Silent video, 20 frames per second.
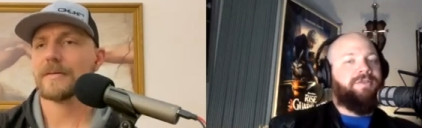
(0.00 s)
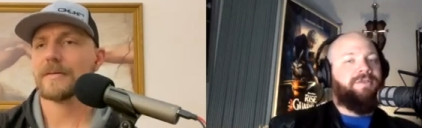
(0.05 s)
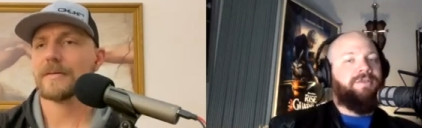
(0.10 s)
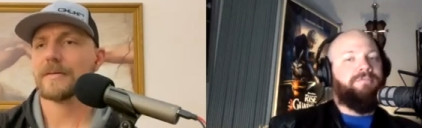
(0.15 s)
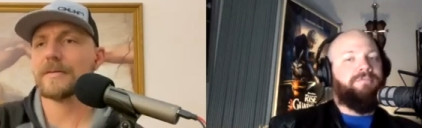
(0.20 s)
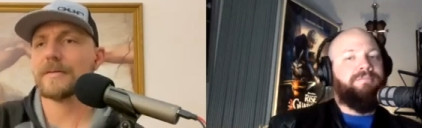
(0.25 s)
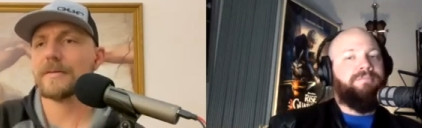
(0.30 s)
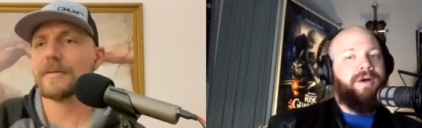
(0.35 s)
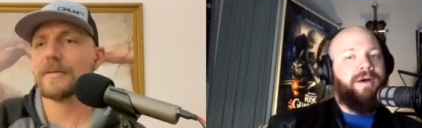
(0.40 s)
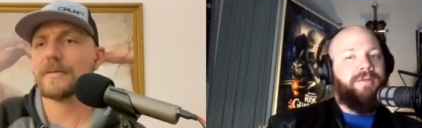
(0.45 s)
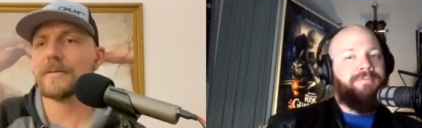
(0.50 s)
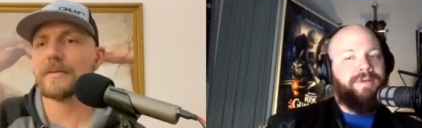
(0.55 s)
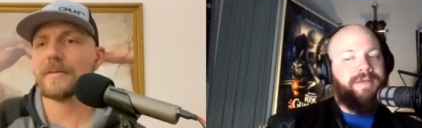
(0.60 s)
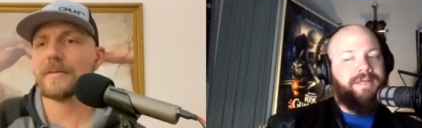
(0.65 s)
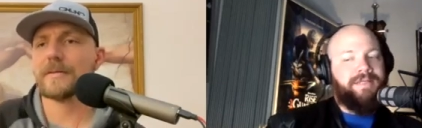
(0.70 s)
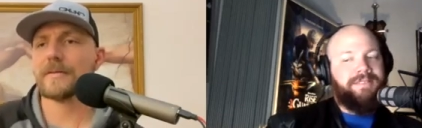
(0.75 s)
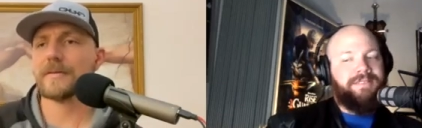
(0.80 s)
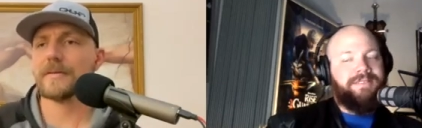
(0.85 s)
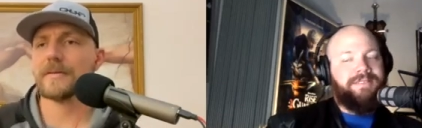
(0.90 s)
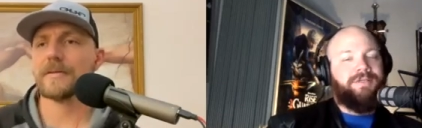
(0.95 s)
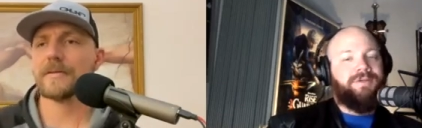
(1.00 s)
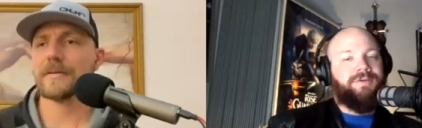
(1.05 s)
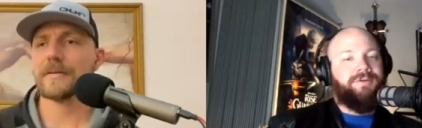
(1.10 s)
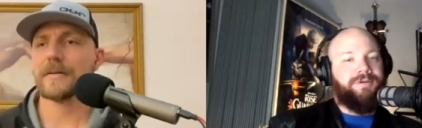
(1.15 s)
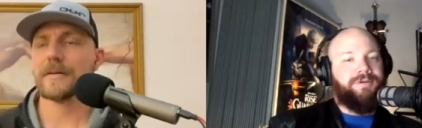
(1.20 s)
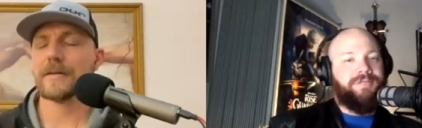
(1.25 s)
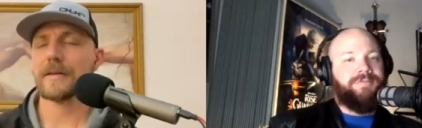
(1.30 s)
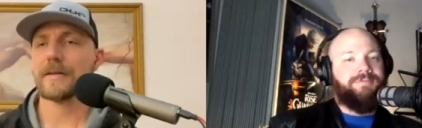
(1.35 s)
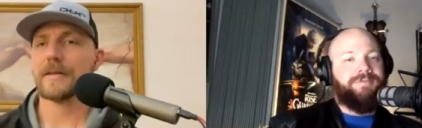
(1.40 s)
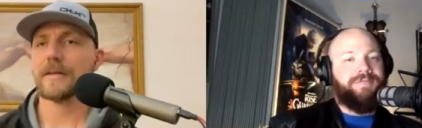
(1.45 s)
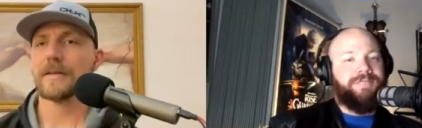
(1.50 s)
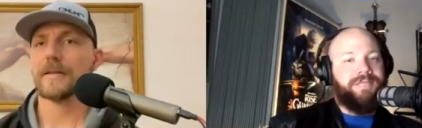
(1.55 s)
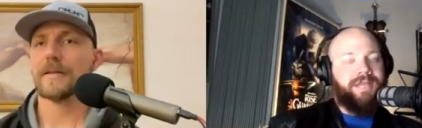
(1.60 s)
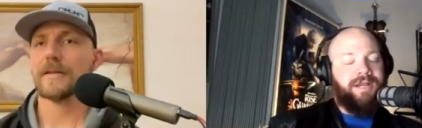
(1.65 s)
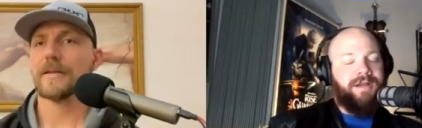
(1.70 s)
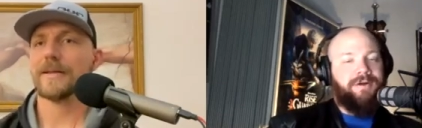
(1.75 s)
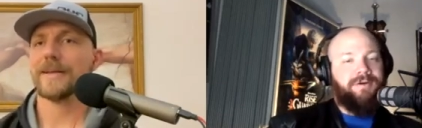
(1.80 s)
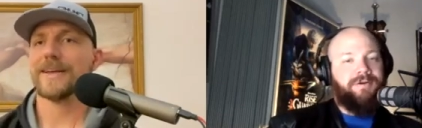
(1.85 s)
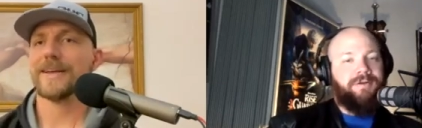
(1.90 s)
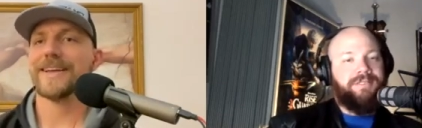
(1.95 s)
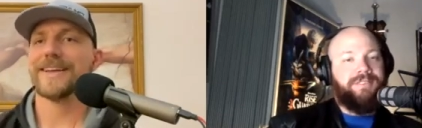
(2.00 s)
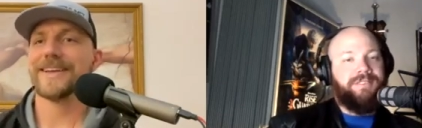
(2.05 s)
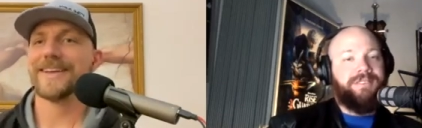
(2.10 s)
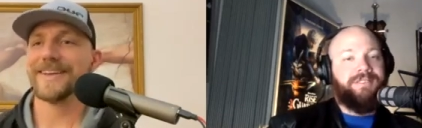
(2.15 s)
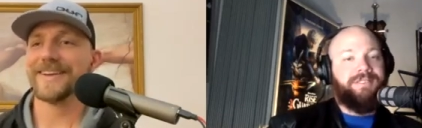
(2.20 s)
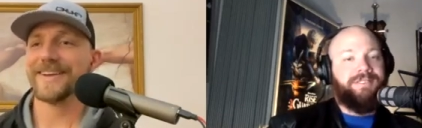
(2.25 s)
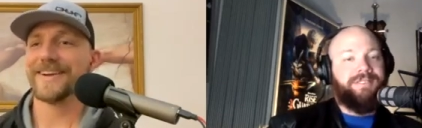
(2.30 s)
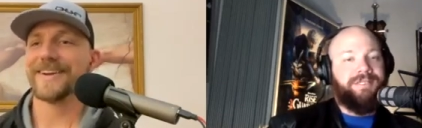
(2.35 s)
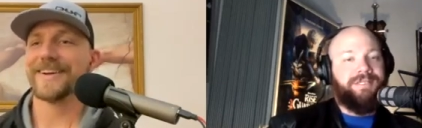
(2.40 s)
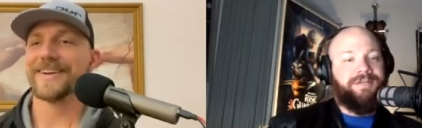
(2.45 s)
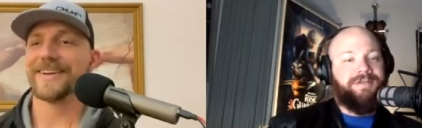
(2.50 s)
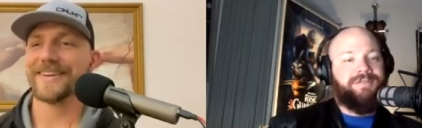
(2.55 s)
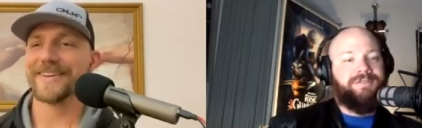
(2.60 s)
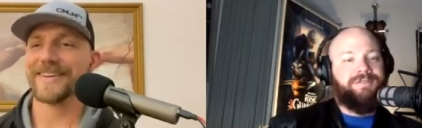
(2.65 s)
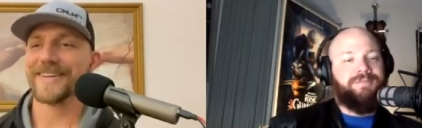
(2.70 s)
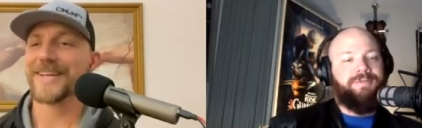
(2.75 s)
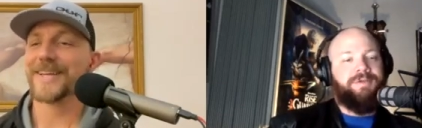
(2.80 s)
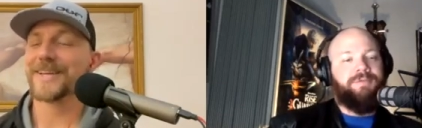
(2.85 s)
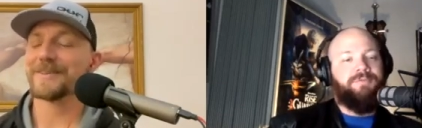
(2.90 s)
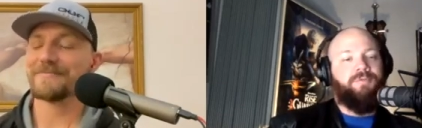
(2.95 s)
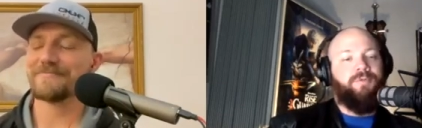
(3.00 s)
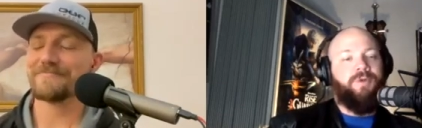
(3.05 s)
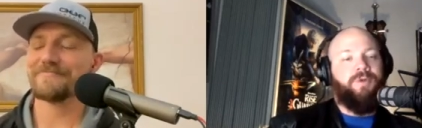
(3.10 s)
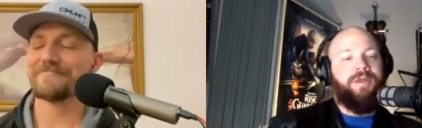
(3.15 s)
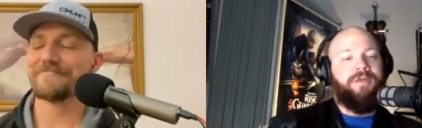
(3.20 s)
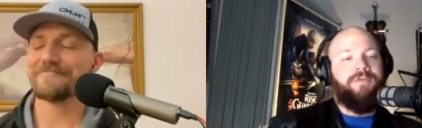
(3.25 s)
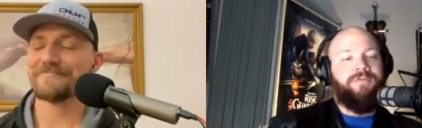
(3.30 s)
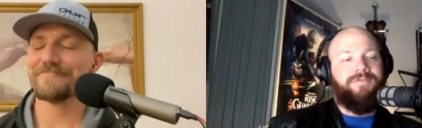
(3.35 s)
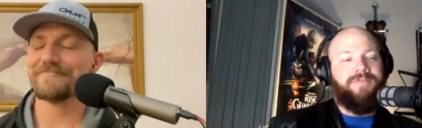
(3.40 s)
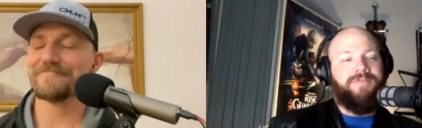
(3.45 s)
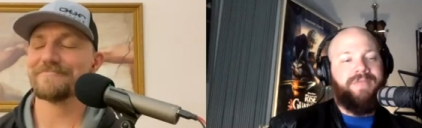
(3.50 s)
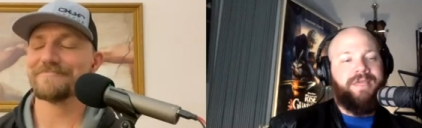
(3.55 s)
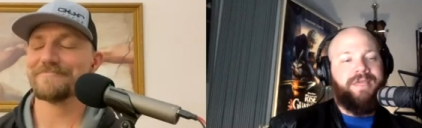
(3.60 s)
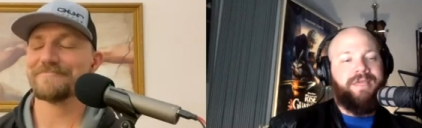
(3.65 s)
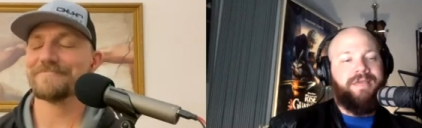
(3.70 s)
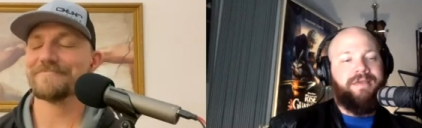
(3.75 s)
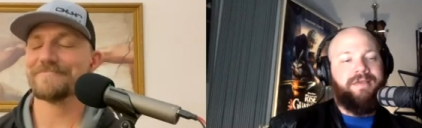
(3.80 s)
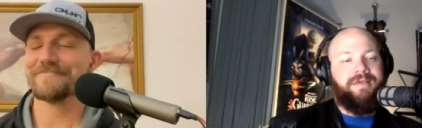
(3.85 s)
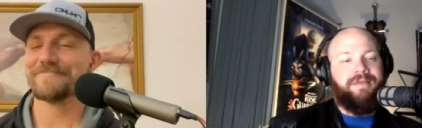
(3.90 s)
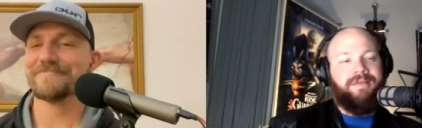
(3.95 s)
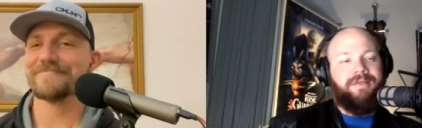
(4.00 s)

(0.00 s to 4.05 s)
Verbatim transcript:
Speaker 1: the Muppets Christmas Carol is considered to be one of the